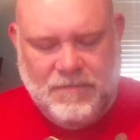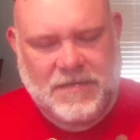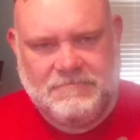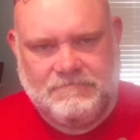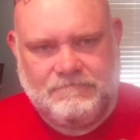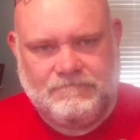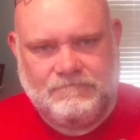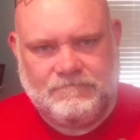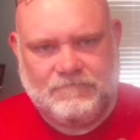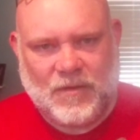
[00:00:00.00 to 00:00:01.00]
But
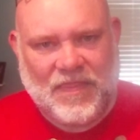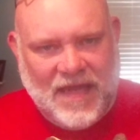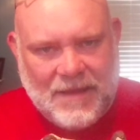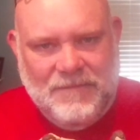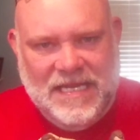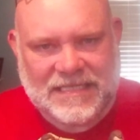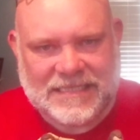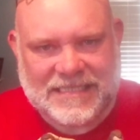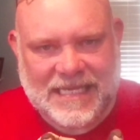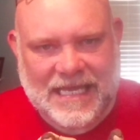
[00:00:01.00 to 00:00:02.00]
with that
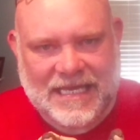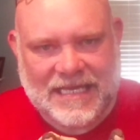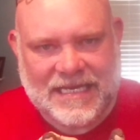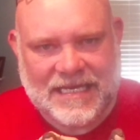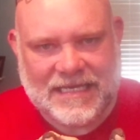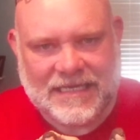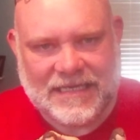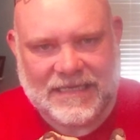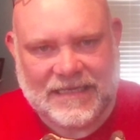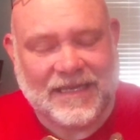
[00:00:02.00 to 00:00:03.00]
being said,
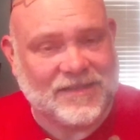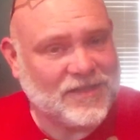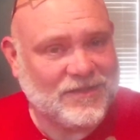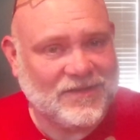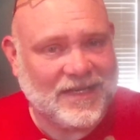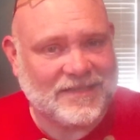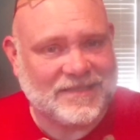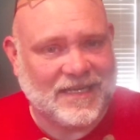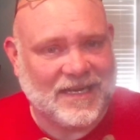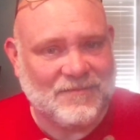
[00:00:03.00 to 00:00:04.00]
until
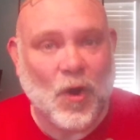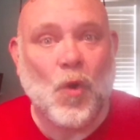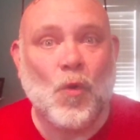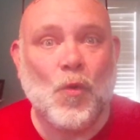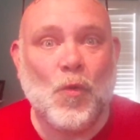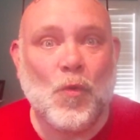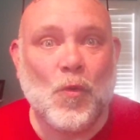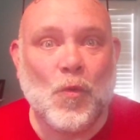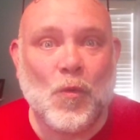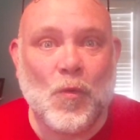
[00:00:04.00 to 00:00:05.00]
next time,
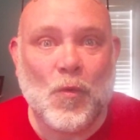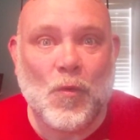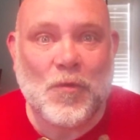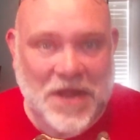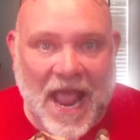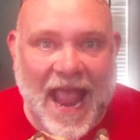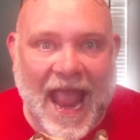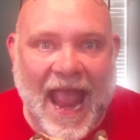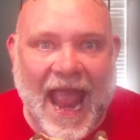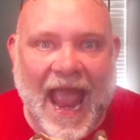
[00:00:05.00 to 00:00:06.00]
oh
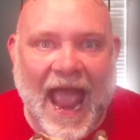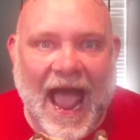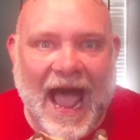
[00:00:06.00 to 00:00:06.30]
yeah.